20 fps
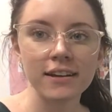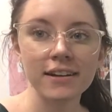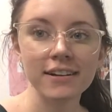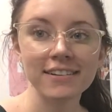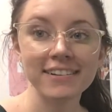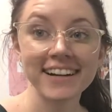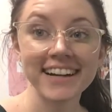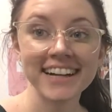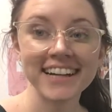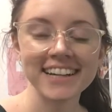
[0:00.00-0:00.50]

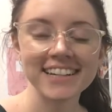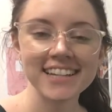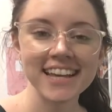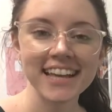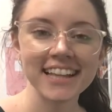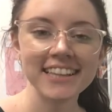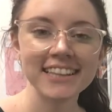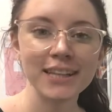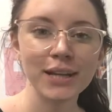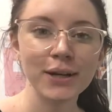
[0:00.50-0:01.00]
Alright,
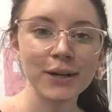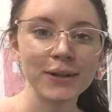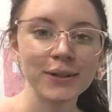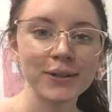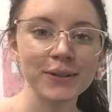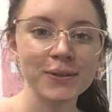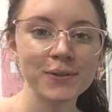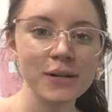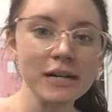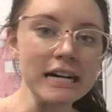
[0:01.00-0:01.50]

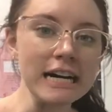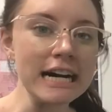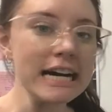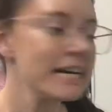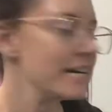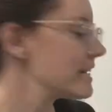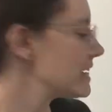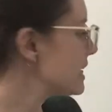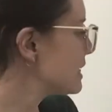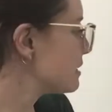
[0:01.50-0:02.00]
hello, I
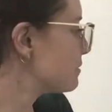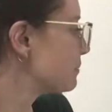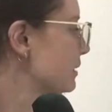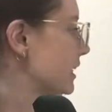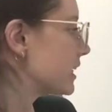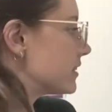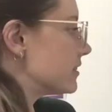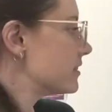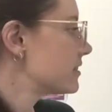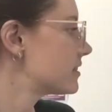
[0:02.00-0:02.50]
am
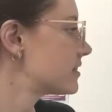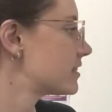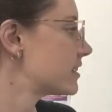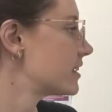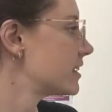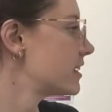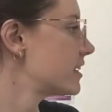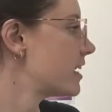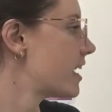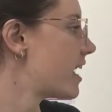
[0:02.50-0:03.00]

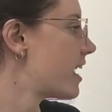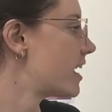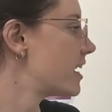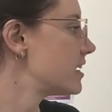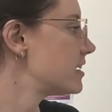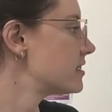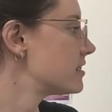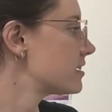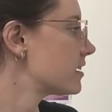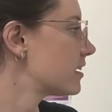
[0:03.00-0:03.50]
Kelsey
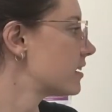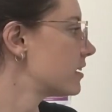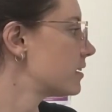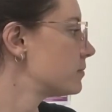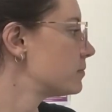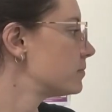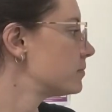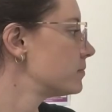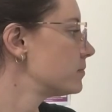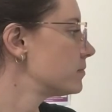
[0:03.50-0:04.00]
and
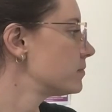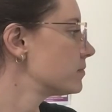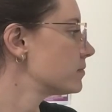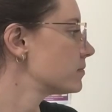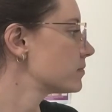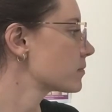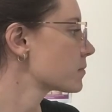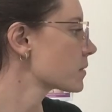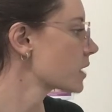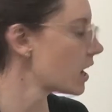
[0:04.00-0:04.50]

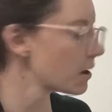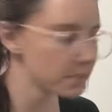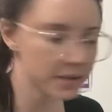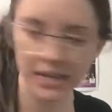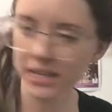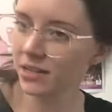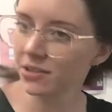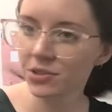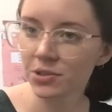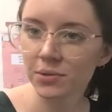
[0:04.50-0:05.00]
I'm here
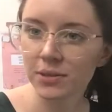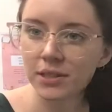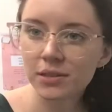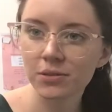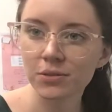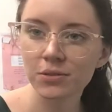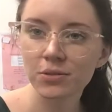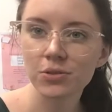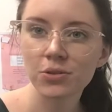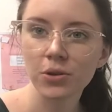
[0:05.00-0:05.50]
to do a little
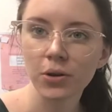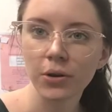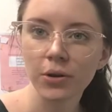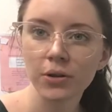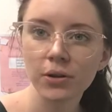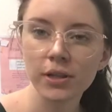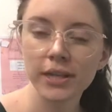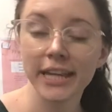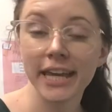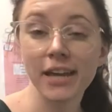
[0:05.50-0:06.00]

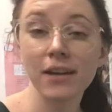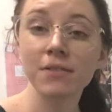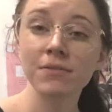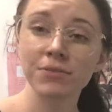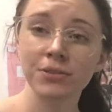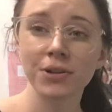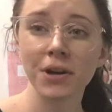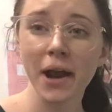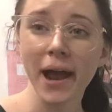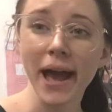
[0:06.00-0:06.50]
tutorial again
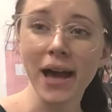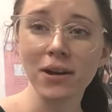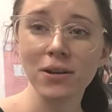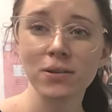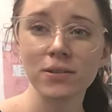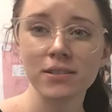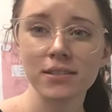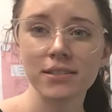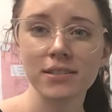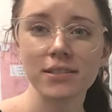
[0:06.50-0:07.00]
for our
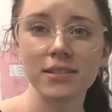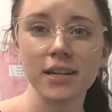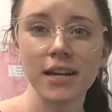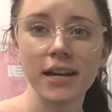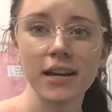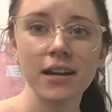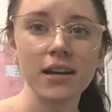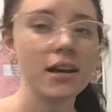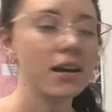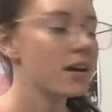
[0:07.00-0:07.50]
adults
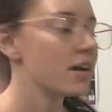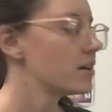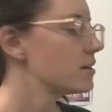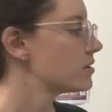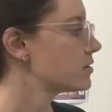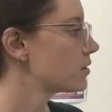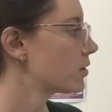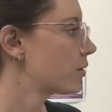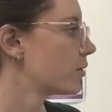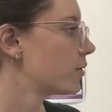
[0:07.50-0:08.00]
today.
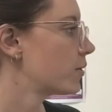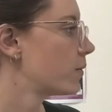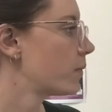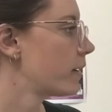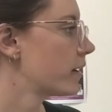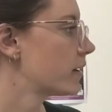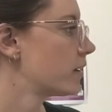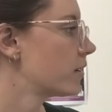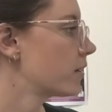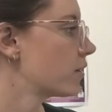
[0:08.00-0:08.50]
So we're
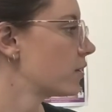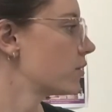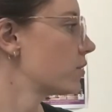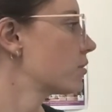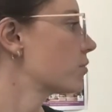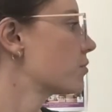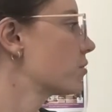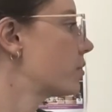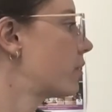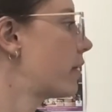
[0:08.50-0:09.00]
going to go
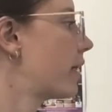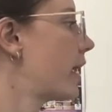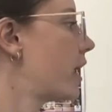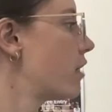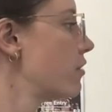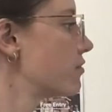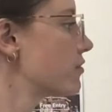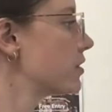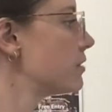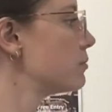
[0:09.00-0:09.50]
through our
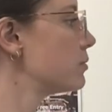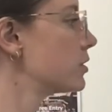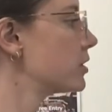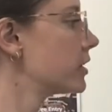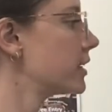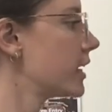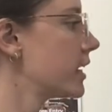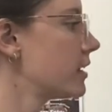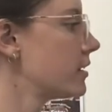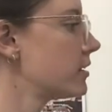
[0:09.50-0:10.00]
Alfred book
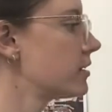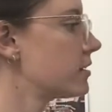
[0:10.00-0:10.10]
again,